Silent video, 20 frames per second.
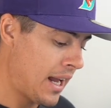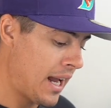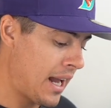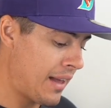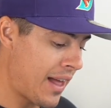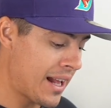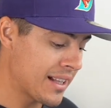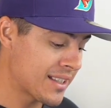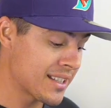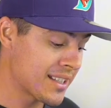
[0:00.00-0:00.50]

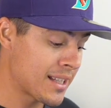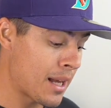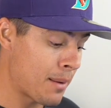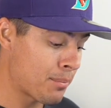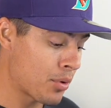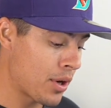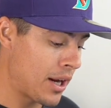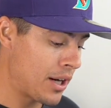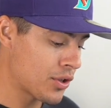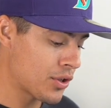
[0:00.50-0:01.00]
And that's the
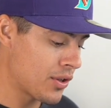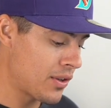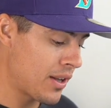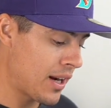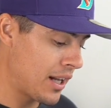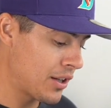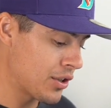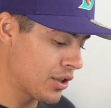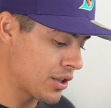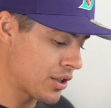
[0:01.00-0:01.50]
separation
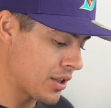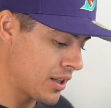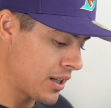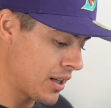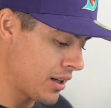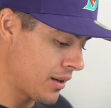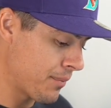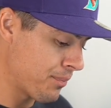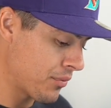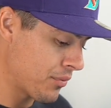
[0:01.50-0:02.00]
that I just,
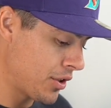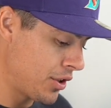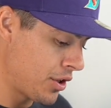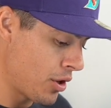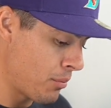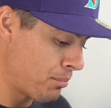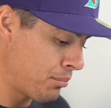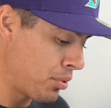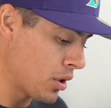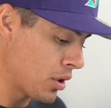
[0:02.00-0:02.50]

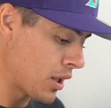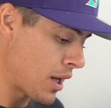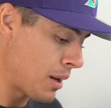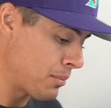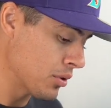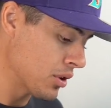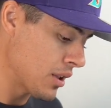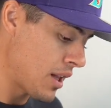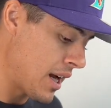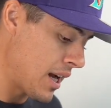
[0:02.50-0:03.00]
put a
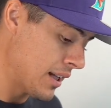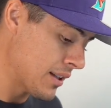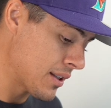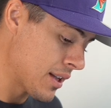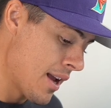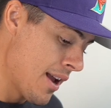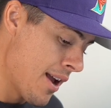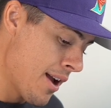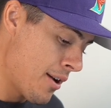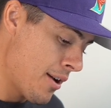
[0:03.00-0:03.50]
couple lines.